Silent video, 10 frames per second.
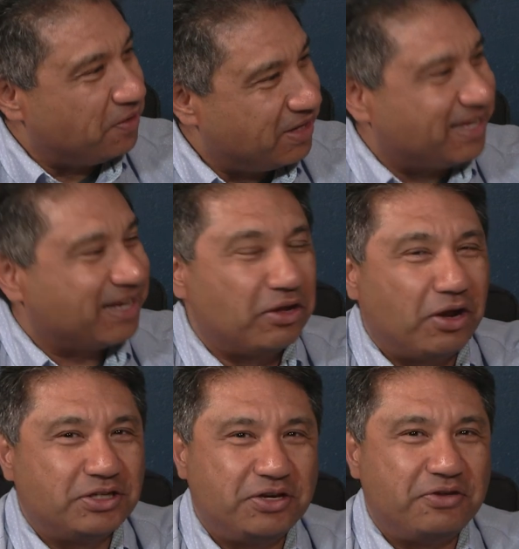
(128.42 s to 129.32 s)
into
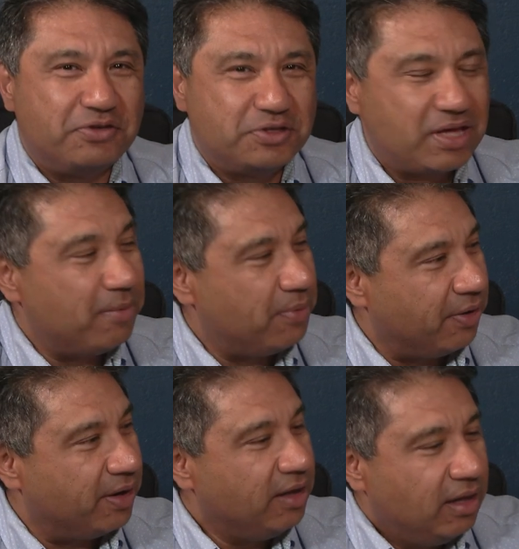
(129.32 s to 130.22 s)
technology in this time
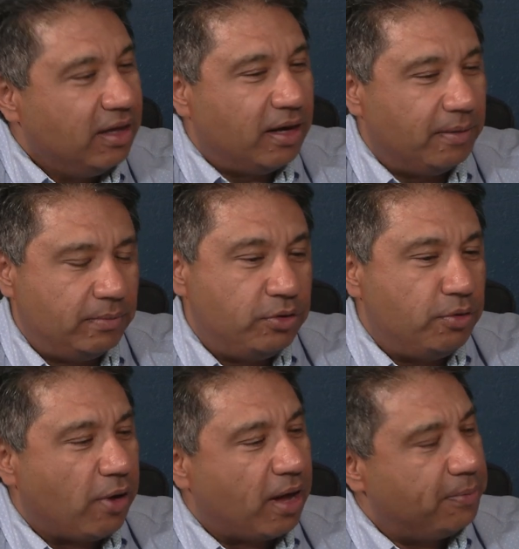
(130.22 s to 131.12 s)
period. You
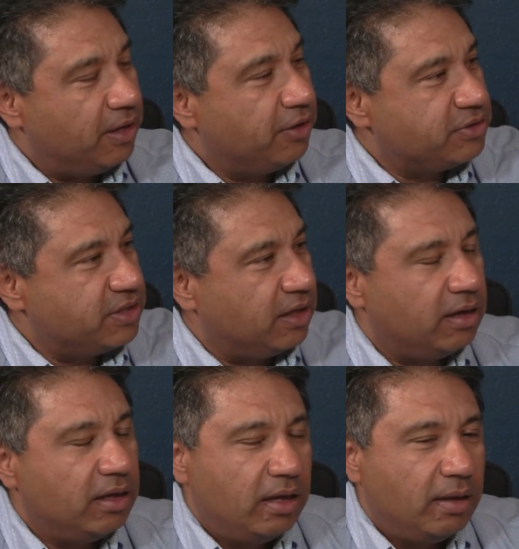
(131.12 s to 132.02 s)
brought up an
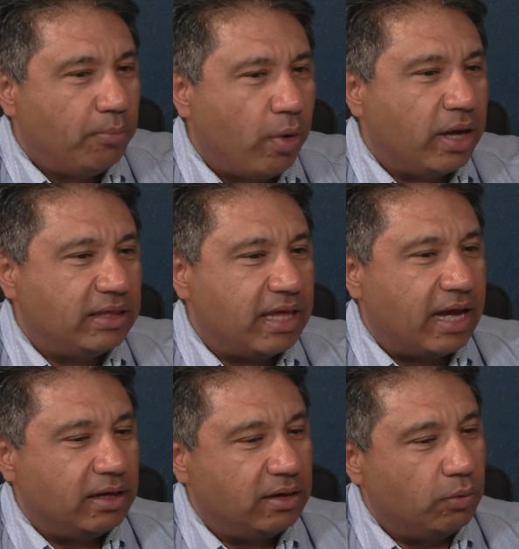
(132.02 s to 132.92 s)
interesting point
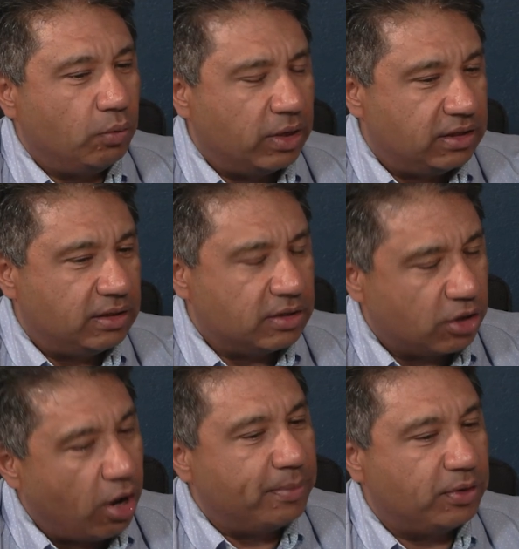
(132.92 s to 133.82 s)
that the
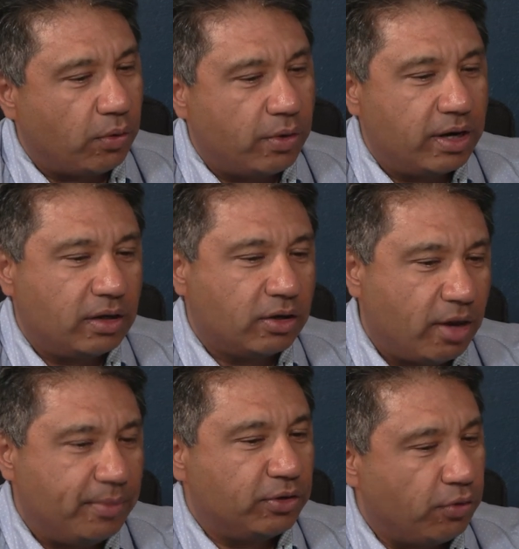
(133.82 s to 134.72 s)

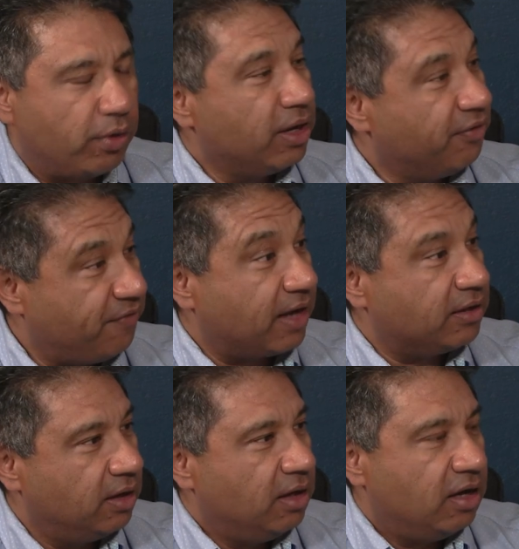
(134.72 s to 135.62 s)
combinatorial
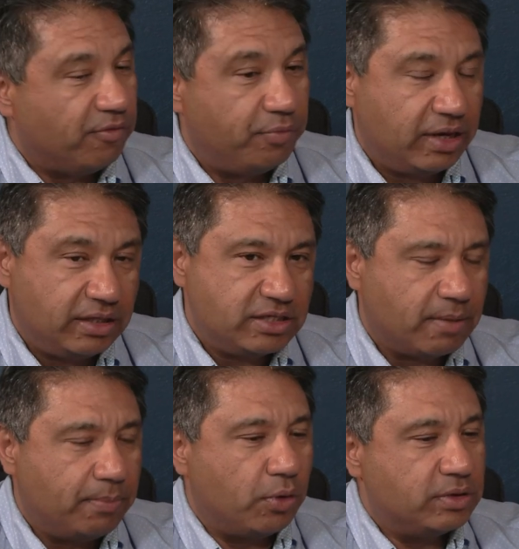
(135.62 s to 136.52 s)
effect of bringing these
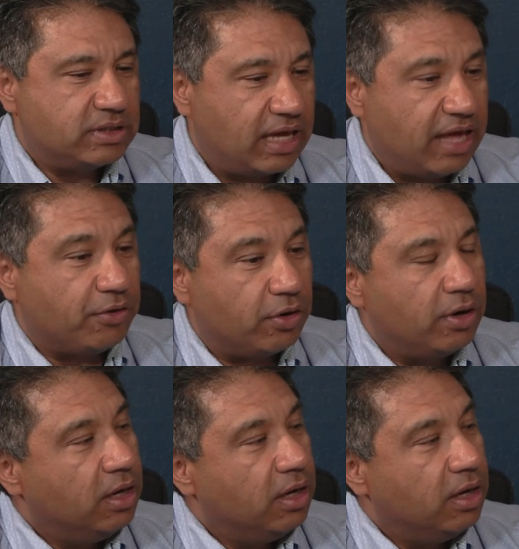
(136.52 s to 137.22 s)
components together